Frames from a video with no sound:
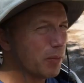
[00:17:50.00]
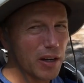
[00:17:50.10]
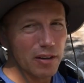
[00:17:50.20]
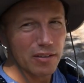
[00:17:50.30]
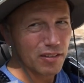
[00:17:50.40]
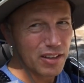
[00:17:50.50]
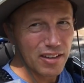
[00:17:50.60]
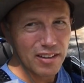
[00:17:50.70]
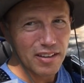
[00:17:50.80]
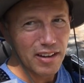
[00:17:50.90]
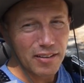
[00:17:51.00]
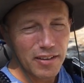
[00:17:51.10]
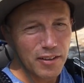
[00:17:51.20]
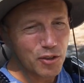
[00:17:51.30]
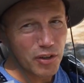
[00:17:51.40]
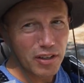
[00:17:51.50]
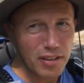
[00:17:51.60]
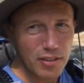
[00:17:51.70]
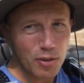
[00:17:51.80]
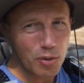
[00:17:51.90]
about eating out on the trail
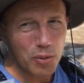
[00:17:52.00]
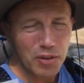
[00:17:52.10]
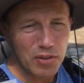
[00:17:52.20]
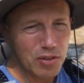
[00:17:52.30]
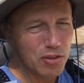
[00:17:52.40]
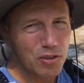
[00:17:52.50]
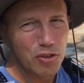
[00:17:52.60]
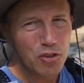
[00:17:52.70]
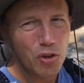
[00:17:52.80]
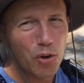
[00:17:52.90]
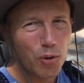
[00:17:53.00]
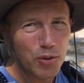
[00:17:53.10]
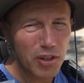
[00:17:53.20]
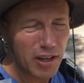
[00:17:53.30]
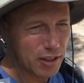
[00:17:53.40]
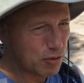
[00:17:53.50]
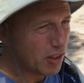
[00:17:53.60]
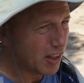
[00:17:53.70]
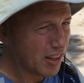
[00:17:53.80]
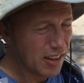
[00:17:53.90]
that's always so
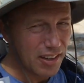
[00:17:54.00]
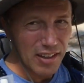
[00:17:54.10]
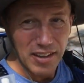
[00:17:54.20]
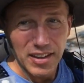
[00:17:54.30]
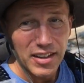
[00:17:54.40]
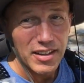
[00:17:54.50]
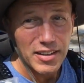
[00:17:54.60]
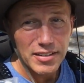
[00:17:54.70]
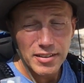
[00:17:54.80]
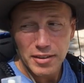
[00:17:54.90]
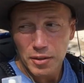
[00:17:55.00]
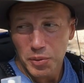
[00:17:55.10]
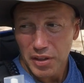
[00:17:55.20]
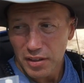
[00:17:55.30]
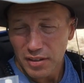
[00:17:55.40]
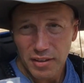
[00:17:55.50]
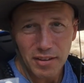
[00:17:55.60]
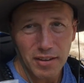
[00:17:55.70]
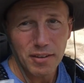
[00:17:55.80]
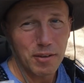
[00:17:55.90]
satisfying? I'll tell you what,
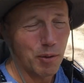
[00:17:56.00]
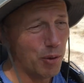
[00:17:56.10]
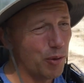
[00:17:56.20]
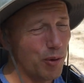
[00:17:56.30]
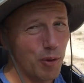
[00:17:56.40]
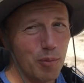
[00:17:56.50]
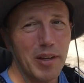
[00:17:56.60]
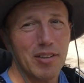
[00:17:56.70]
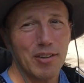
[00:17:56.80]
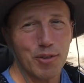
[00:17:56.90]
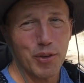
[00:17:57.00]
Knorr noodle mix is